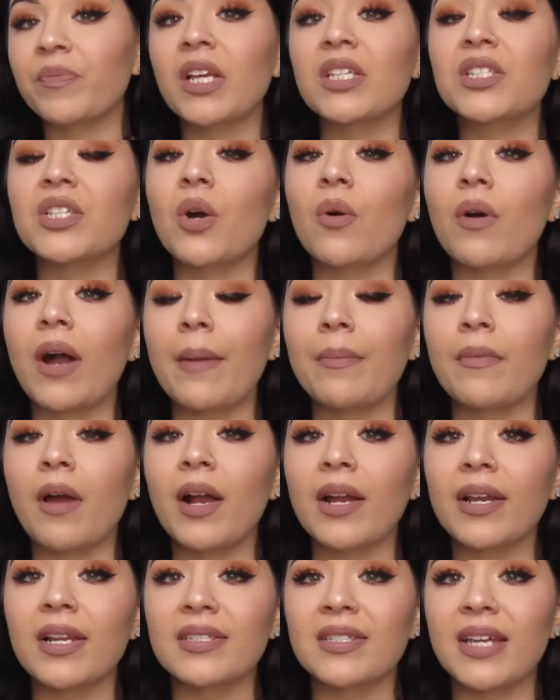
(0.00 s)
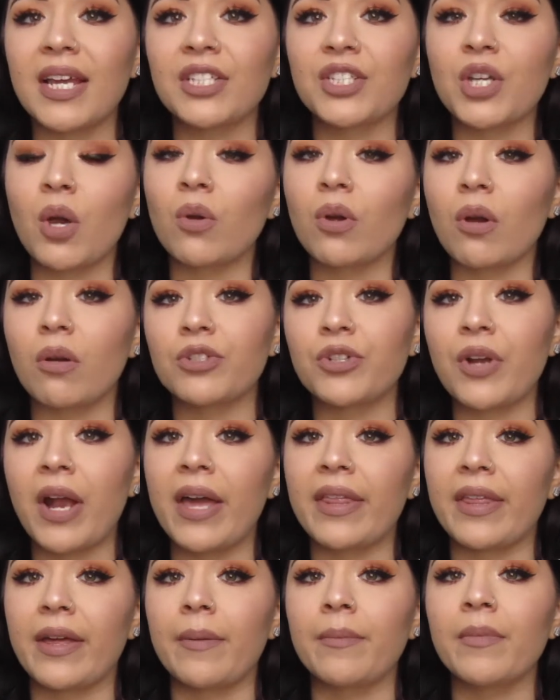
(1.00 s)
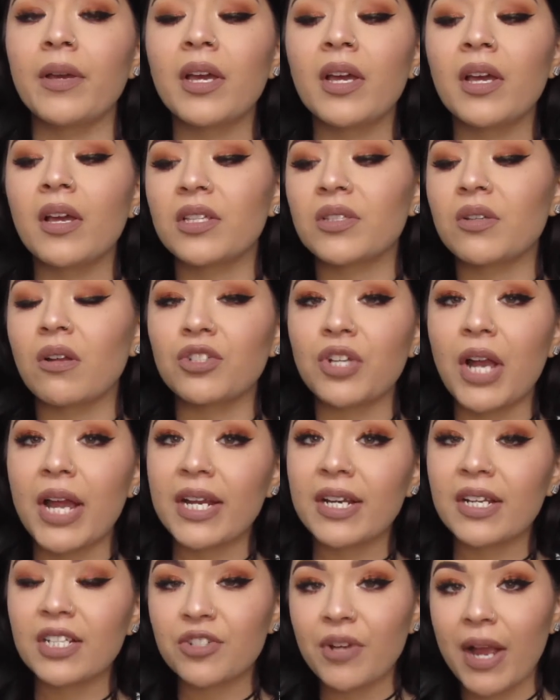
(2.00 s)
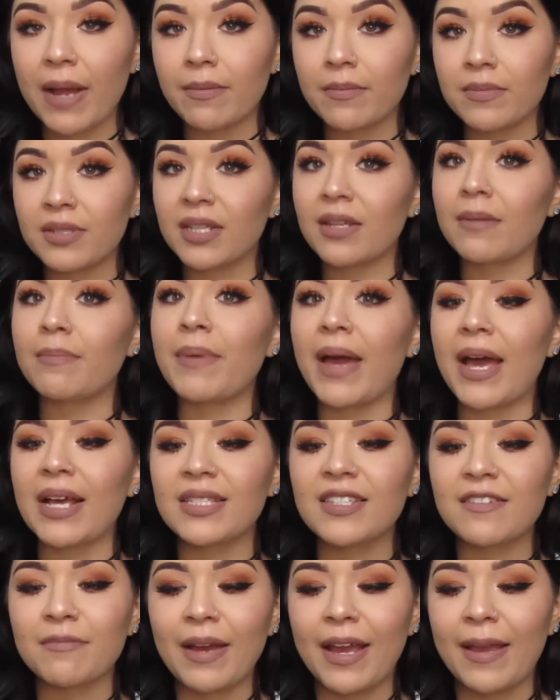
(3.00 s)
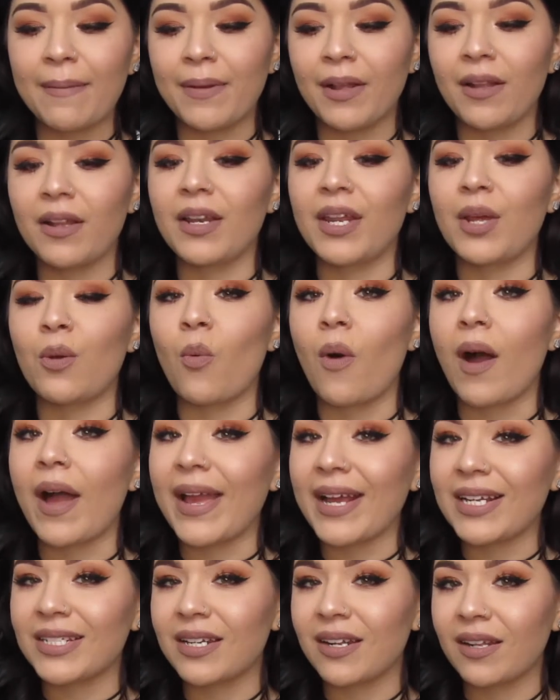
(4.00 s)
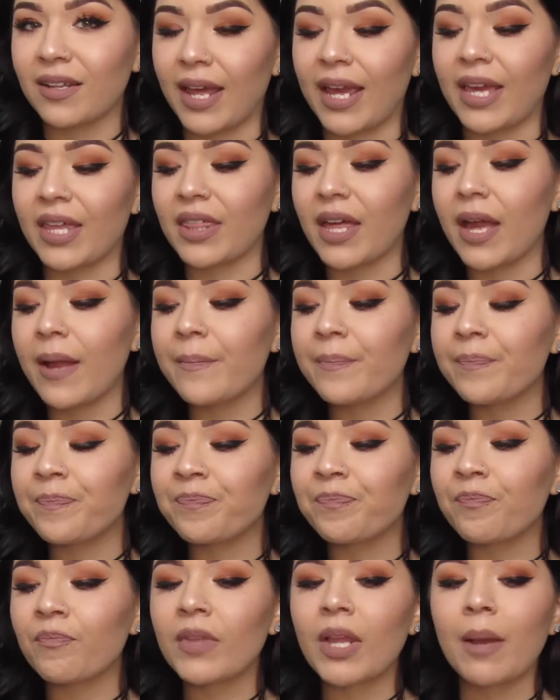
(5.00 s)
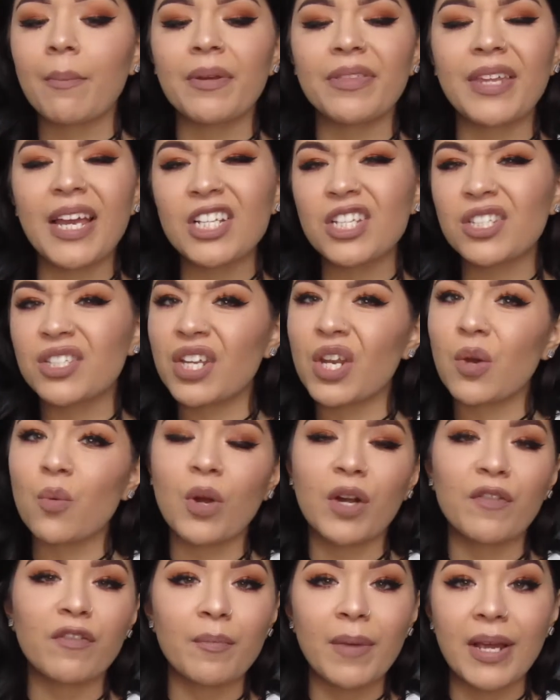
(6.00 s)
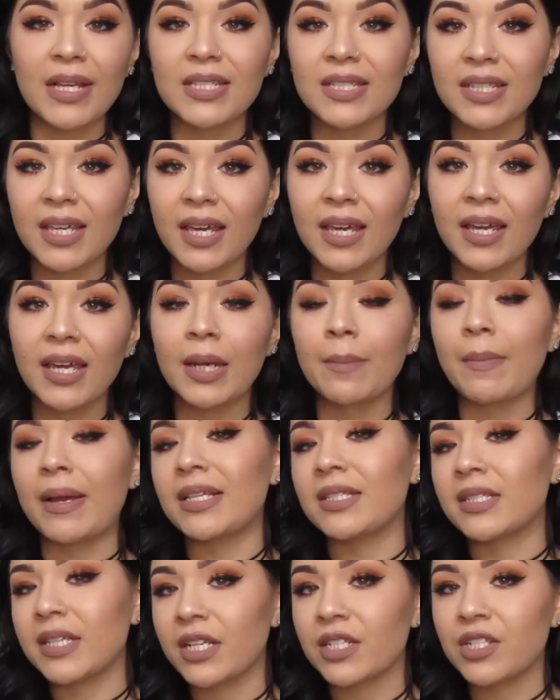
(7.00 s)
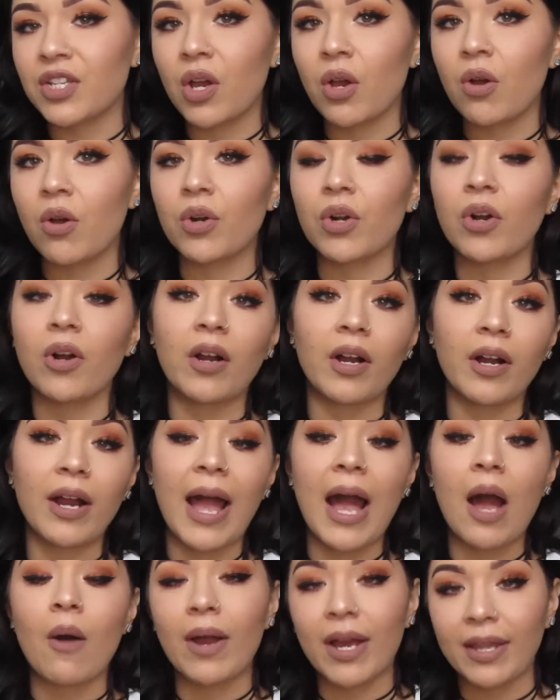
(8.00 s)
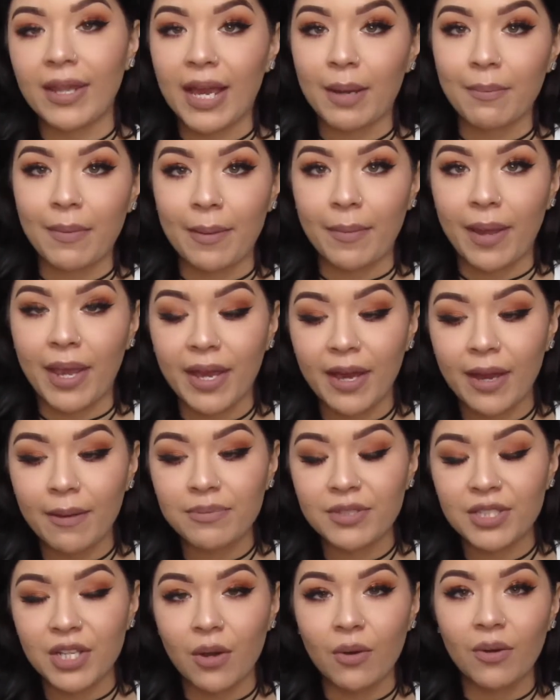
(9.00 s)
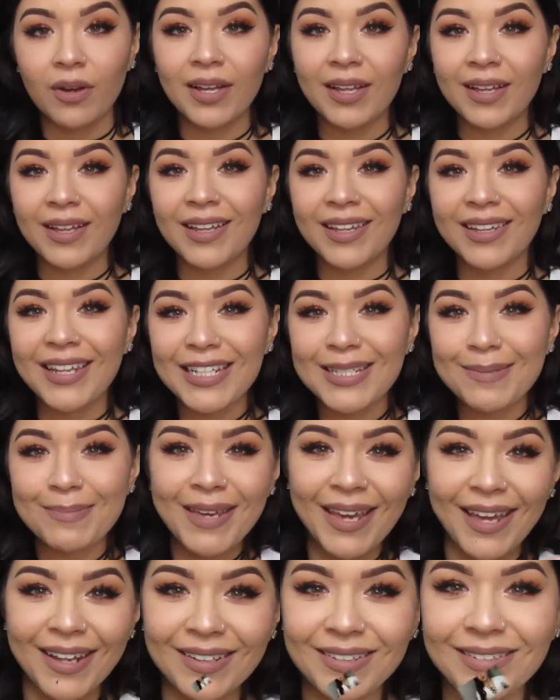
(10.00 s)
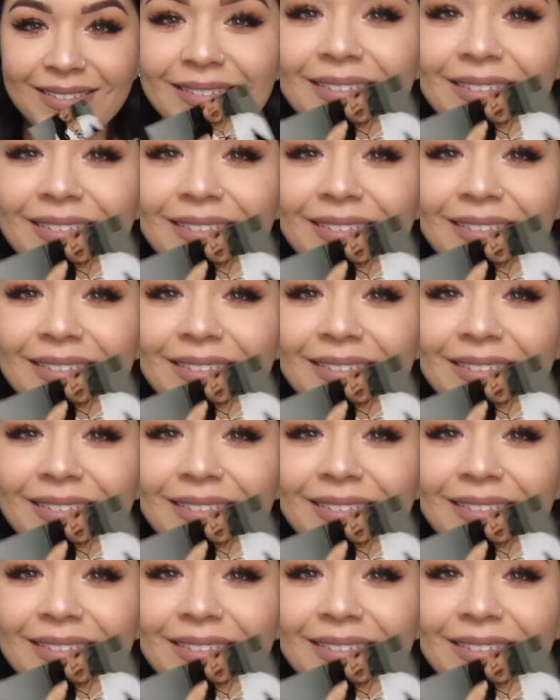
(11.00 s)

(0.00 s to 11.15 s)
So I'm not going to say don't go try them. So I'll try to describe them to the best of my ability why I didn't like them. But they just didn't work for my skin tone, or how I like my makeup. So let's begin.